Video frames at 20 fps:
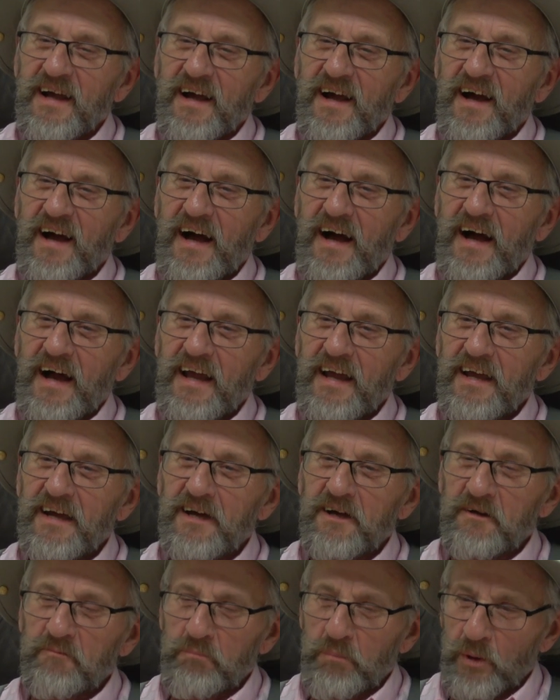
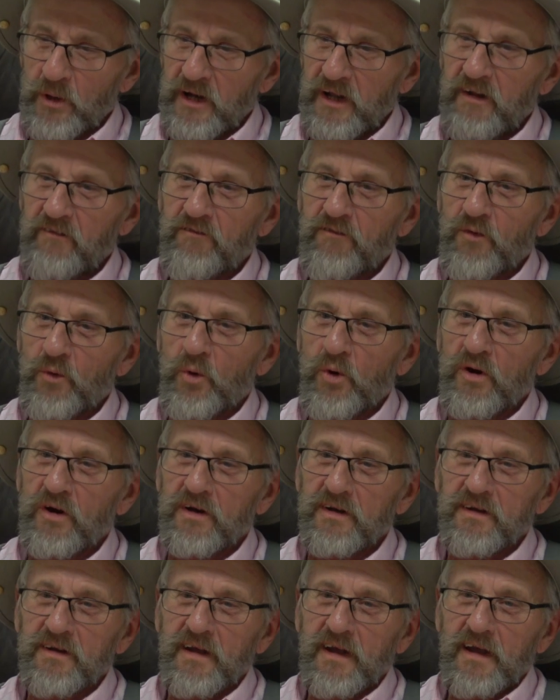I put in for
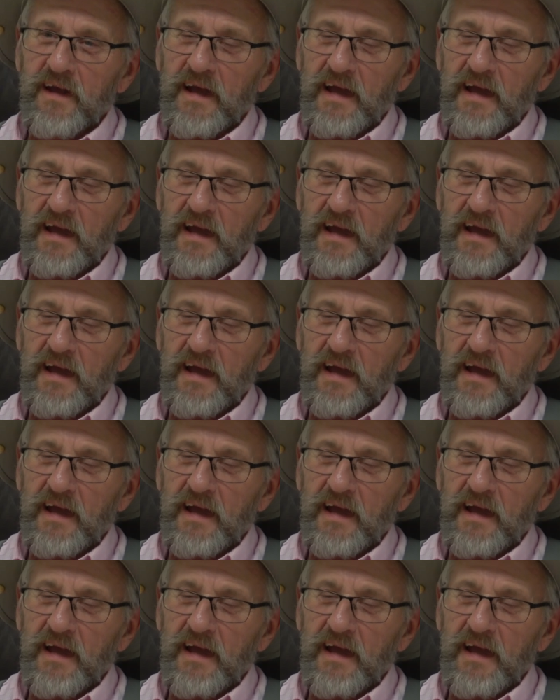it,